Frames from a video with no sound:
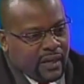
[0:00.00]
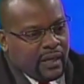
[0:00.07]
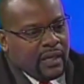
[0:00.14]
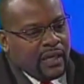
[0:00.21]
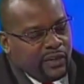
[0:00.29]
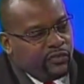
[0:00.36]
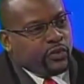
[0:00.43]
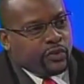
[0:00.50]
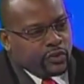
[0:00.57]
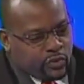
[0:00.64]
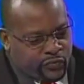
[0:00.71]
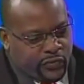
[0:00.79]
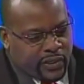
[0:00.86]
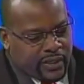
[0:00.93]
If you
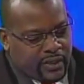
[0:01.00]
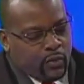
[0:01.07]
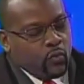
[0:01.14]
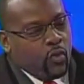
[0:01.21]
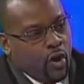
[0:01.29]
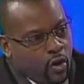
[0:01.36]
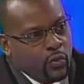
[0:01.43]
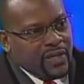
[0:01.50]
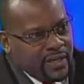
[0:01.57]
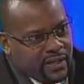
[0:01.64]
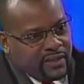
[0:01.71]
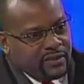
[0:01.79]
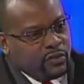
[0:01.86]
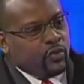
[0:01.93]
figure how he
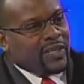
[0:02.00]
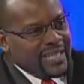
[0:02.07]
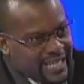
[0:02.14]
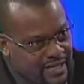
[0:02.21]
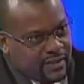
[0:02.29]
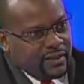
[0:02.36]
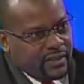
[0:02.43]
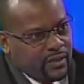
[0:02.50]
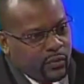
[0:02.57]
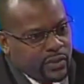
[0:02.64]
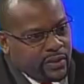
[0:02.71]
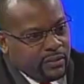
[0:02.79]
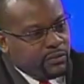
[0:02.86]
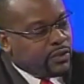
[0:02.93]
is, you cannot deal with
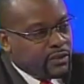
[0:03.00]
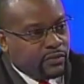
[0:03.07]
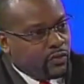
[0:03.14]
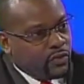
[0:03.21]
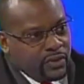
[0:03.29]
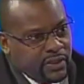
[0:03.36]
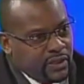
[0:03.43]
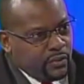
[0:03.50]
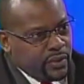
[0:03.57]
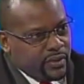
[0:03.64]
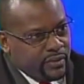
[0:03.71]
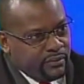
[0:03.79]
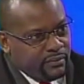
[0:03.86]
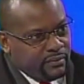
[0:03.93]
him, just don't deal with
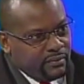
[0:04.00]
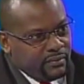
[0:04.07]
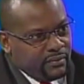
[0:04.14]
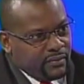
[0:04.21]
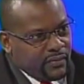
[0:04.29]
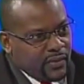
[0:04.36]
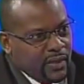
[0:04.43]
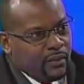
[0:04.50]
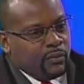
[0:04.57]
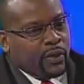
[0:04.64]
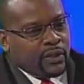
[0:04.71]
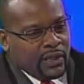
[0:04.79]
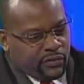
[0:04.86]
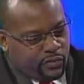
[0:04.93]
him.
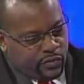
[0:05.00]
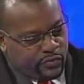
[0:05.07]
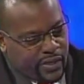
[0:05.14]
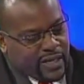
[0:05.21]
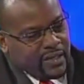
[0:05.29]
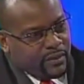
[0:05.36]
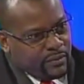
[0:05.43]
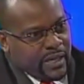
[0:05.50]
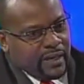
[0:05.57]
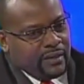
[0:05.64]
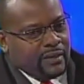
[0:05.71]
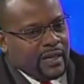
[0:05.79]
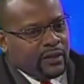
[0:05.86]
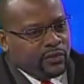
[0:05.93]
But if you find a man
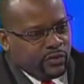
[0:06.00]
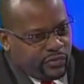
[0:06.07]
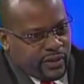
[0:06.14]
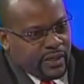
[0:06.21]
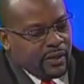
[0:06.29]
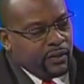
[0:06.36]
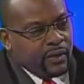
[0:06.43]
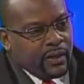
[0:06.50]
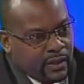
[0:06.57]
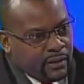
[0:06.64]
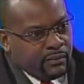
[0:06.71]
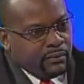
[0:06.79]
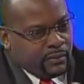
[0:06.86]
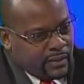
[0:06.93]
that you figure
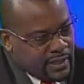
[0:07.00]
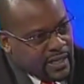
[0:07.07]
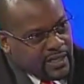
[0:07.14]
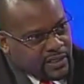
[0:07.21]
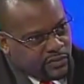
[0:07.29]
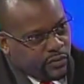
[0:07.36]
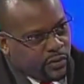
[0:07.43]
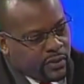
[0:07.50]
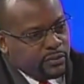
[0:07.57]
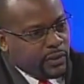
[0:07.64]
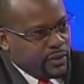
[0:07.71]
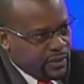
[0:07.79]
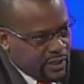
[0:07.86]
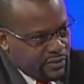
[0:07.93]
he has faults,
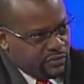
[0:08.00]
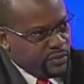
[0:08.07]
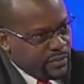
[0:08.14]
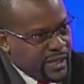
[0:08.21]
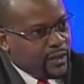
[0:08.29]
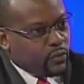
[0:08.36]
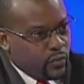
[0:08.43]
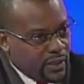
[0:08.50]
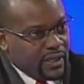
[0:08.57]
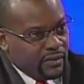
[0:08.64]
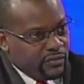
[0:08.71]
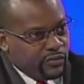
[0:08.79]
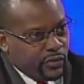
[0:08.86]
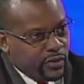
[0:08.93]
because every man will have
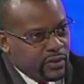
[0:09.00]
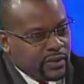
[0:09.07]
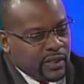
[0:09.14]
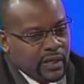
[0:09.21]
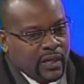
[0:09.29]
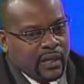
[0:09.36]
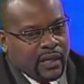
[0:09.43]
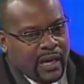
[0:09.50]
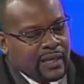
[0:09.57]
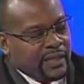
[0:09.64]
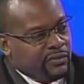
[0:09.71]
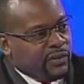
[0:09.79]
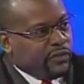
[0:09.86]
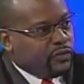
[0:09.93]
faults, and
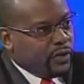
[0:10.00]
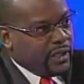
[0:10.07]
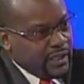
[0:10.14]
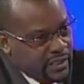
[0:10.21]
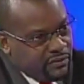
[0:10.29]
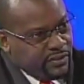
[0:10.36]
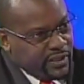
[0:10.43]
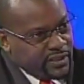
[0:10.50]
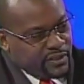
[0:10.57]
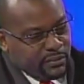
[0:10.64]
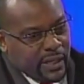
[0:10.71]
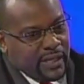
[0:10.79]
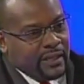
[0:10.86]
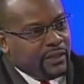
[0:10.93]
even if you leave this
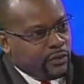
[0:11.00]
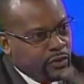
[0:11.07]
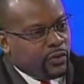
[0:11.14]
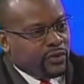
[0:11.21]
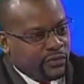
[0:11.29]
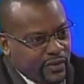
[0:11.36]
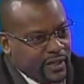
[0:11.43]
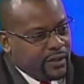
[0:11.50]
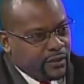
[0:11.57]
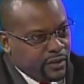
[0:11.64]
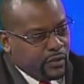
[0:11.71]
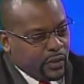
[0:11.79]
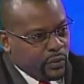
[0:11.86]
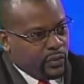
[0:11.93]
man, you're going to find another
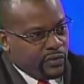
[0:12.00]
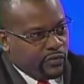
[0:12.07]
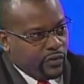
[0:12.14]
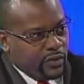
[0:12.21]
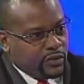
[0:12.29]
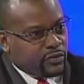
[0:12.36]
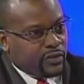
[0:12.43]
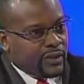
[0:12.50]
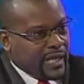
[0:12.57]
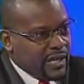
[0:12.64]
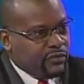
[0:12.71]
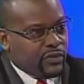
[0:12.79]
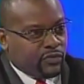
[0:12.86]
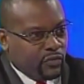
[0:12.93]
one with faults. So life
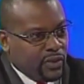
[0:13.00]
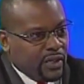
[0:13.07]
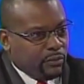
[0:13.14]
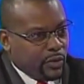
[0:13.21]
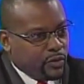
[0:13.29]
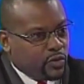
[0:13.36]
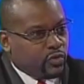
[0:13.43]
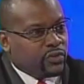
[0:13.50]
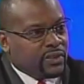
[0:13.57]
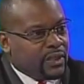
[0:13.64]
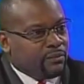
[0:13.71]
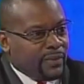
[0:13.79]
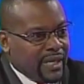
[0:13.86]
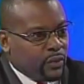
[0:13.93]
is really about choosing the
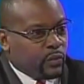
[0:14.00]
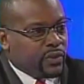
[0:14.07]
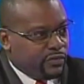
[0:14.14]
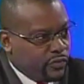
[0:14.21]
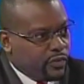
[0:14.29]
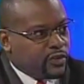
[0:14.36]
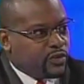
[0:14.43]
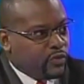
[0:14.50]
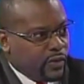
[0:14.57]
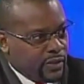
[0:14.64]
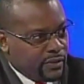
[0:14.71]
man with the faults you want.